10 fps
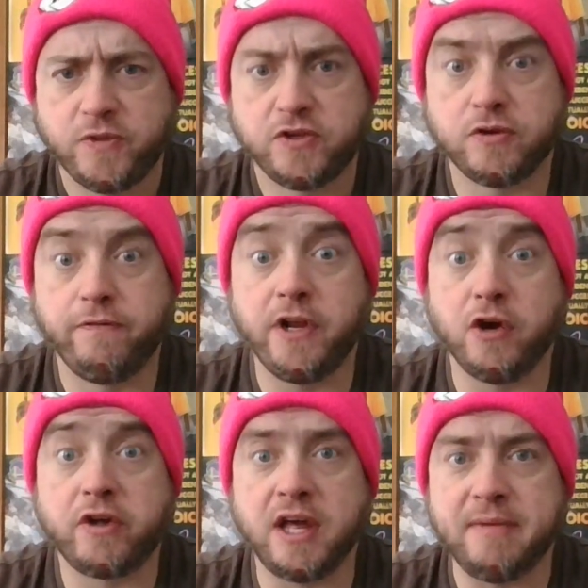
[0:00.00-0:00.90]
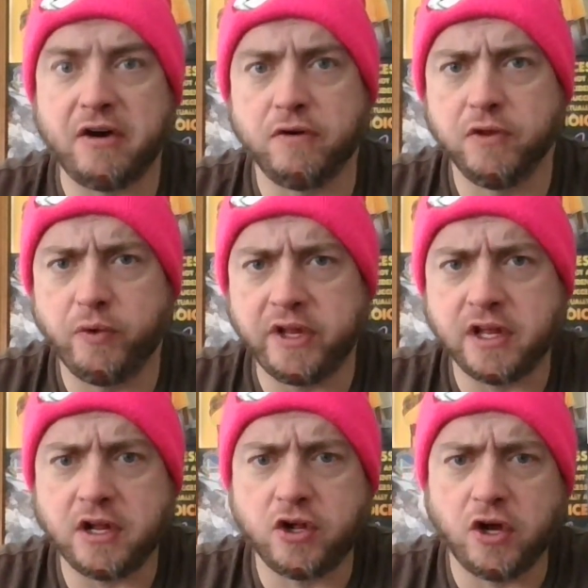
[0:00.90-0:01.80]
So a video came out over the
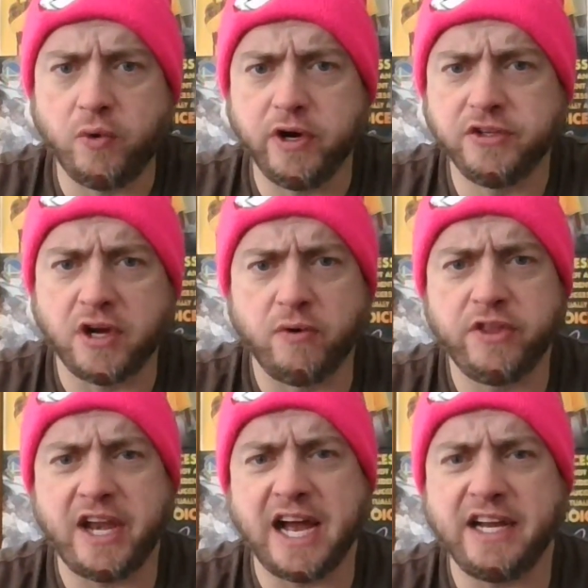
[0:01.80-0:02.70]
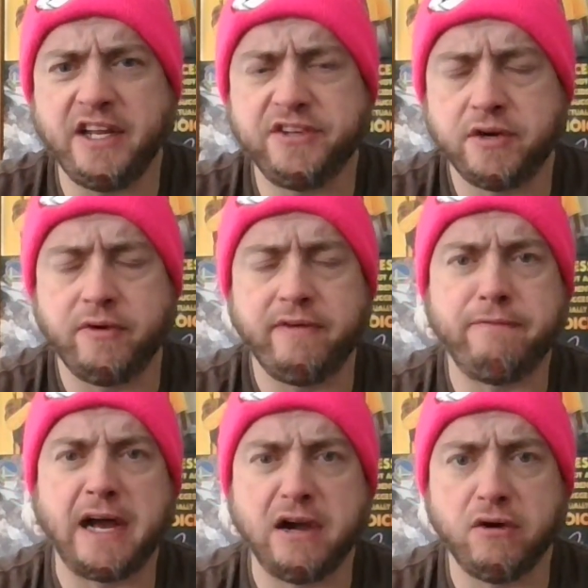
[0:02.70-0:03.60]
weekend called "We Are Done with the 90's" and it went
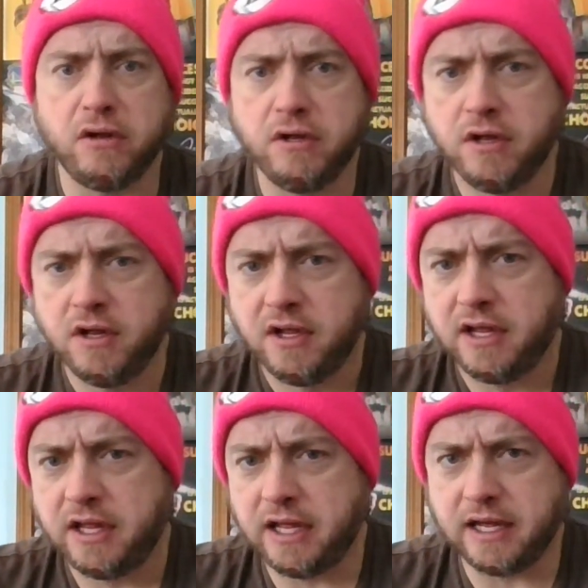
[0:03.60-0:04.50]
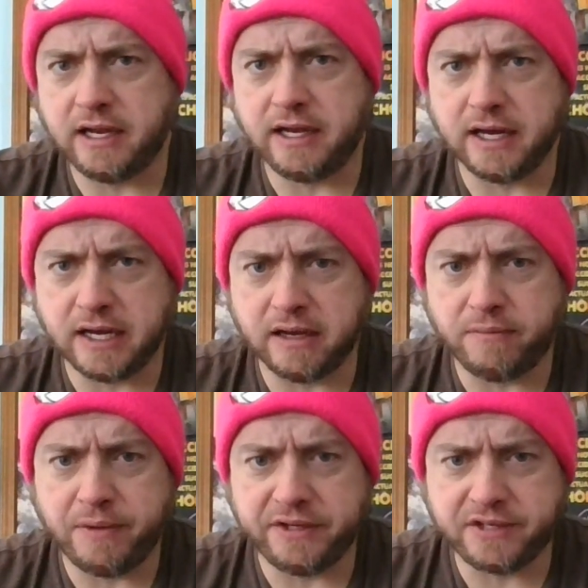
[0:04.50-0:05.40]
viral. And
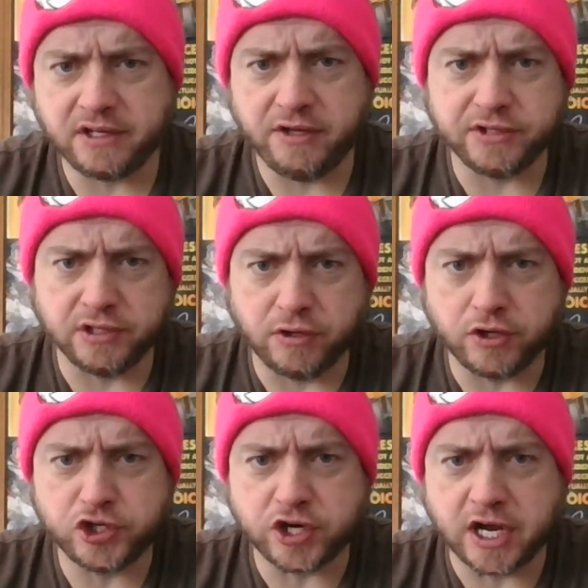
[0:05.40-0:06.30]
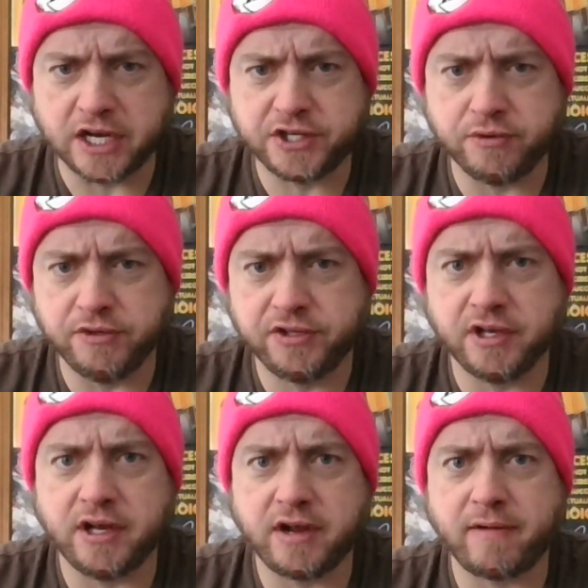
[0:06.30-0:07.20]
basically, it was a load of trash. It was
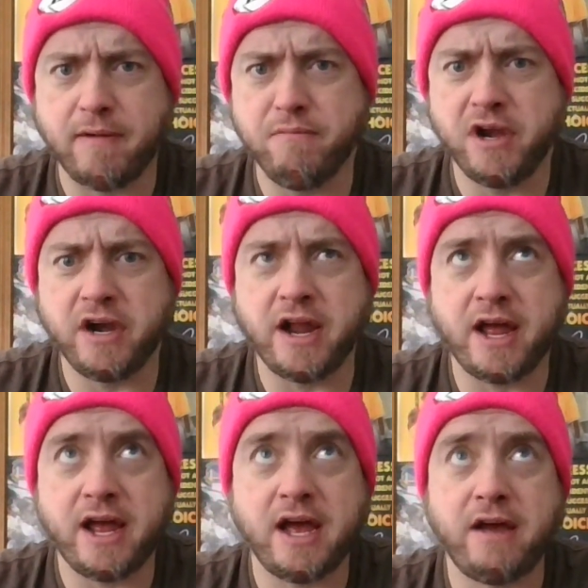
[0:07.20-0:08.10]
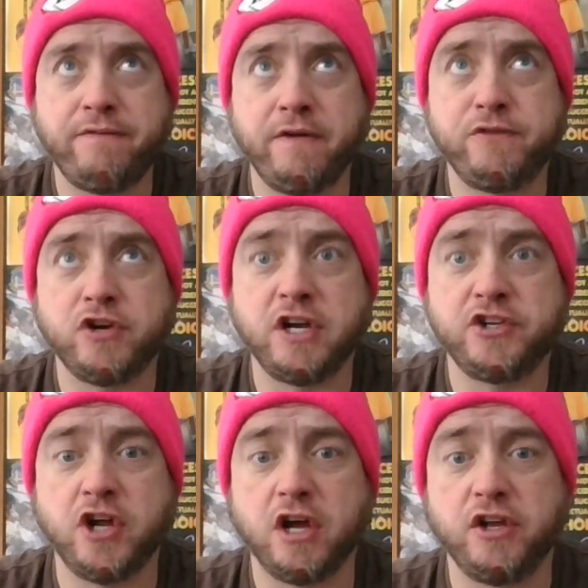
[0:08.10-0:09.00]
like a minute and a half of trash
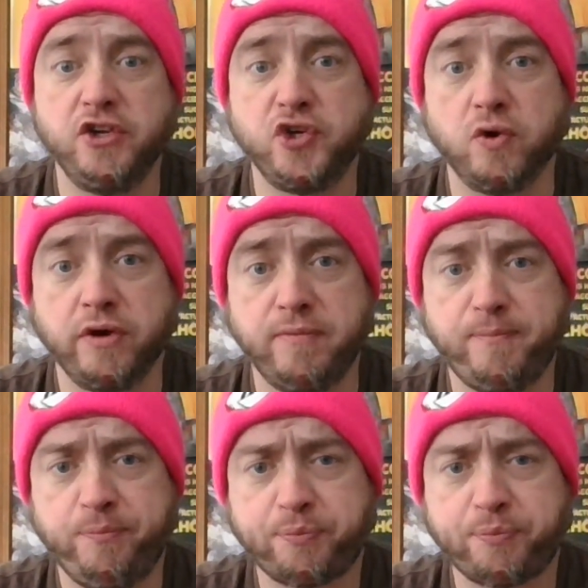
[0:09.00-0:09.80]
talking Jordan